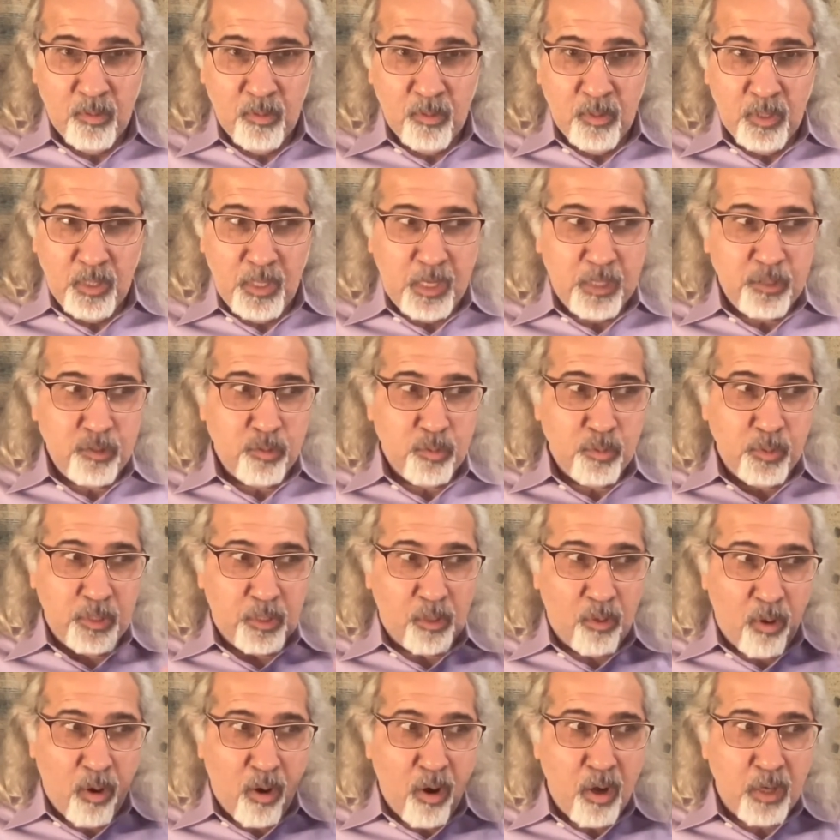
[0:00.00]
And you
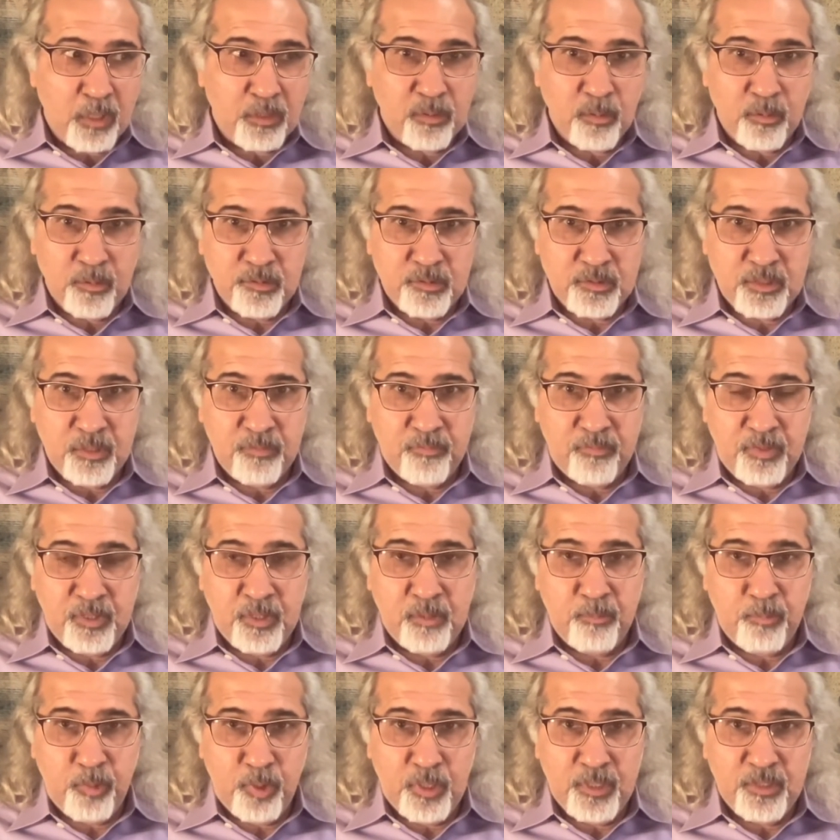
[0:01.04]
accord those
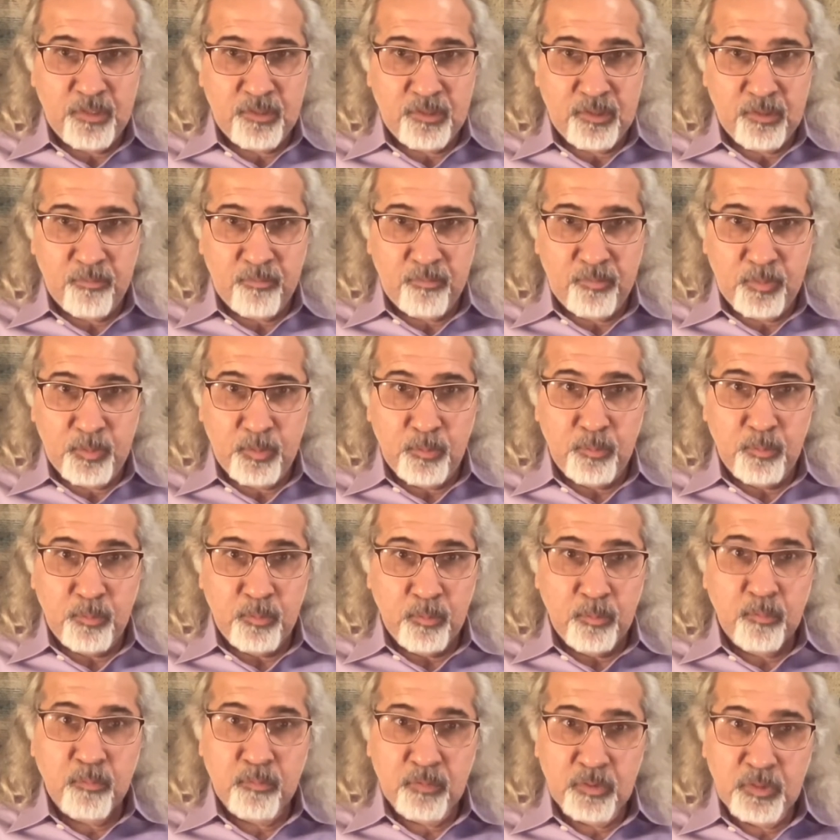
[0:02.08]
different points of view
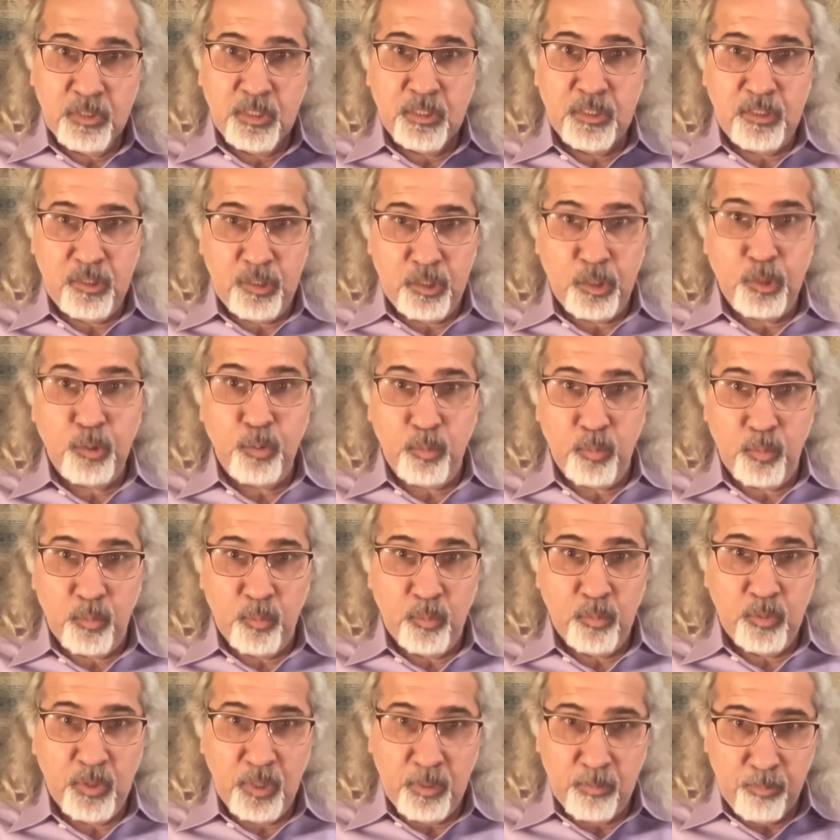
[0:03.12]
their due
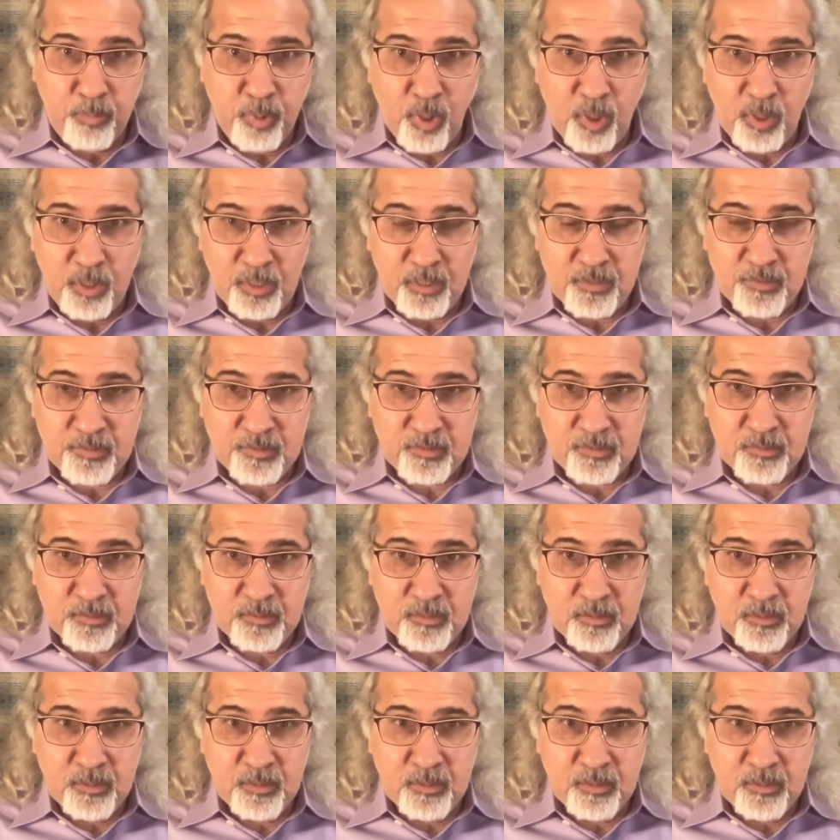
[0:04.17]
importance.